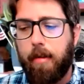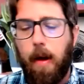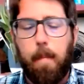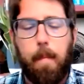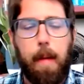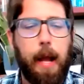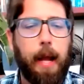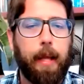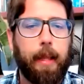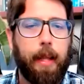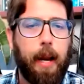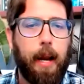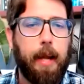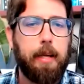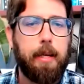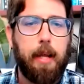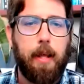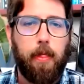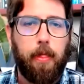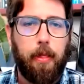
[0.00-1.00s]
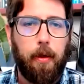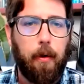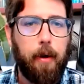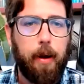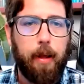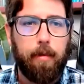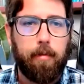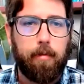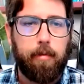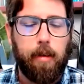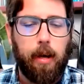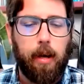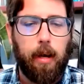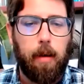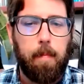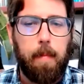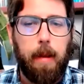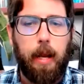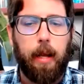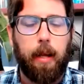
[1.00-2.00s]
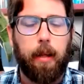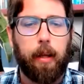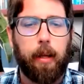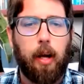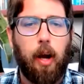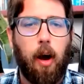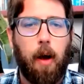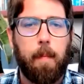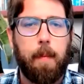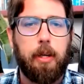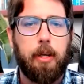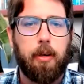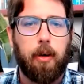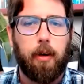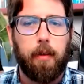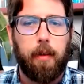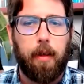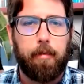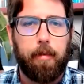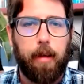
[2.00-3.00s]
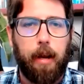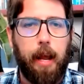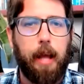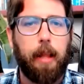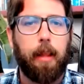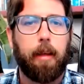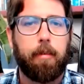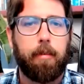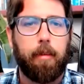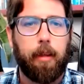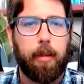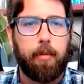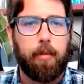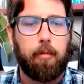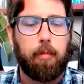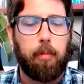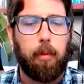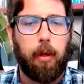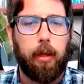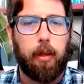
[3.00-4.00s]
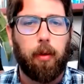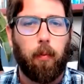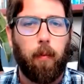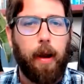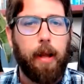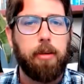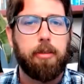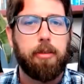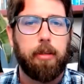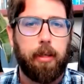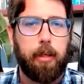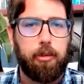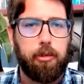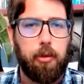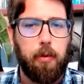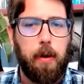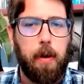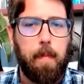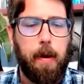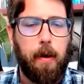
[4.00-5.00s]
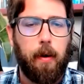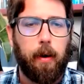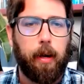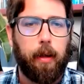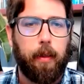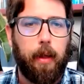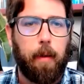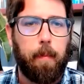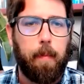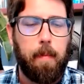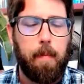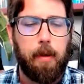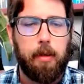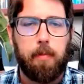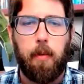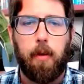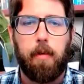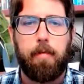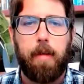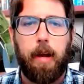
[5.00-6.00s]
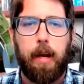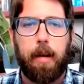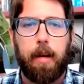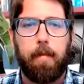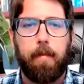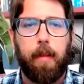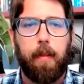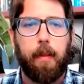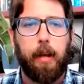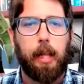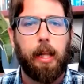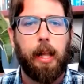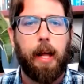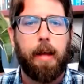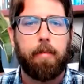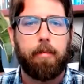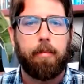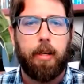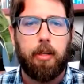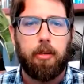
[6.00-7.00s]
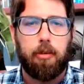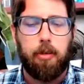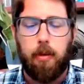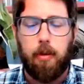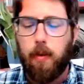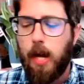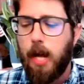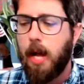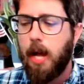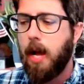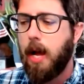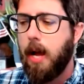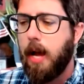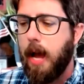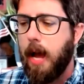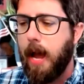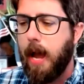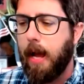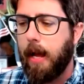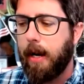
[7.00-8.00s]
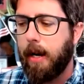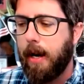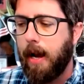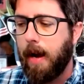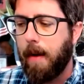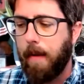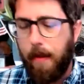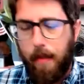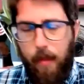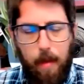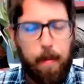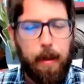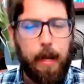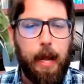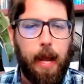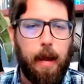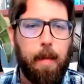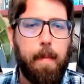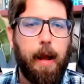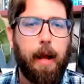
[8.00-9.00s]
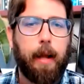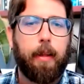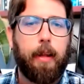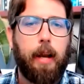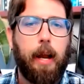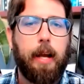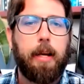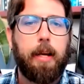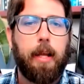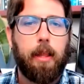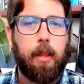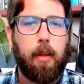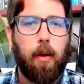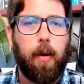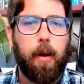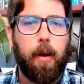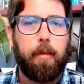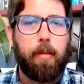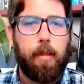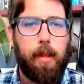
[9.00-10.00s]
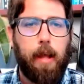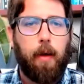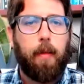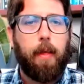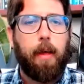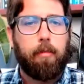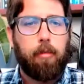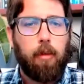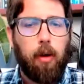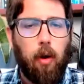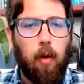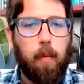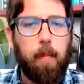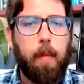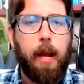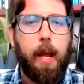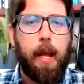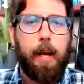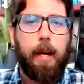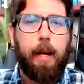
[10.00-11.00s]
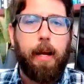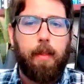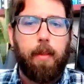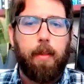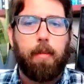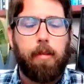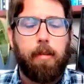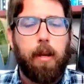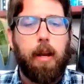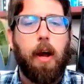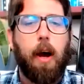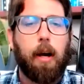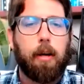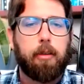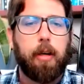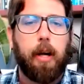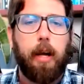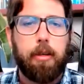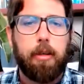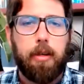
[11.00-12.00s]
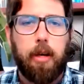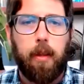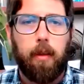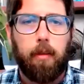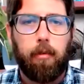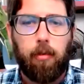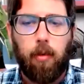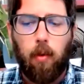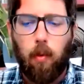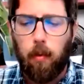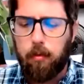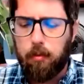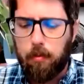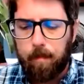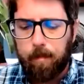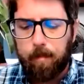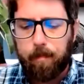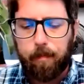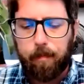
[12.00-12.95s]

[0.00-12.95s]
out back in the 1930s, a meeting of the Comintern. They said, hey, let's exploit the racial issue in America. That'll be much more effective than the class issue. And they began back in the 1930s. And now that's culminated in this indoctrination in the schools,